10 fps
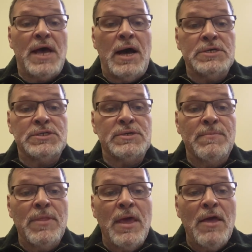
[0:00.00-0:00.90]
us
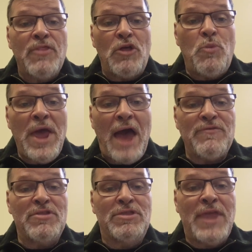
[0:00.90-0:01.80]
that we have
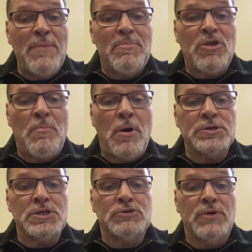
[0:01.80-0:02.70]
a deep
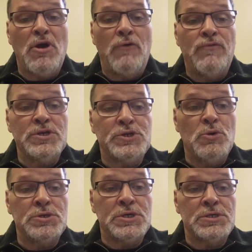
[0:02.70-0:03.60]
depository of
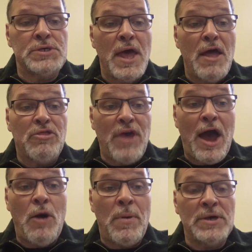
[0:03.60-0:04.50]
resources to
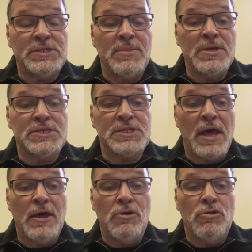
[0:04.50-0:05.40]
help us in this
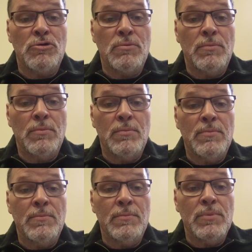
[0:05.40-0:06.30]
stage.
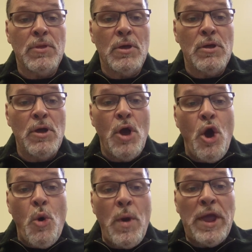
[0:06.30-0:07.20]

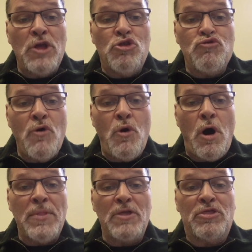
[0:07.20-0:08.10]
We can draw
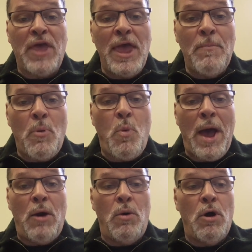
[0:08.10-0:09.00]
on the deep
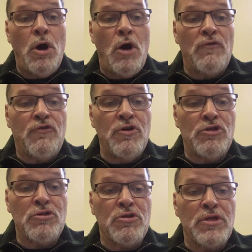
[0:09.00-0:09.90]
well of
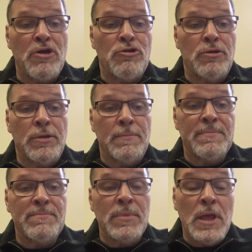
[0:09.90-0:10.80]
Christian tradition,
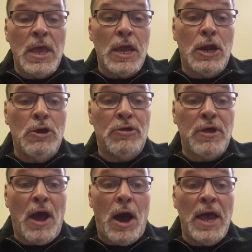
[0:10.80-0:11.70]

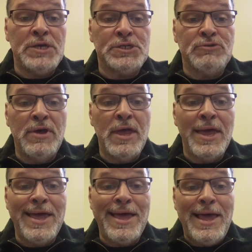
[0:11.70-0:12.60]
including our history,
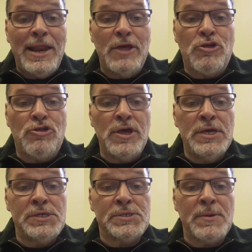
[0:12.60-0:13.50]

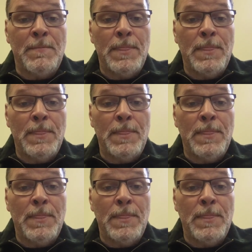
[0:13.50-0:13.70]
liturgies,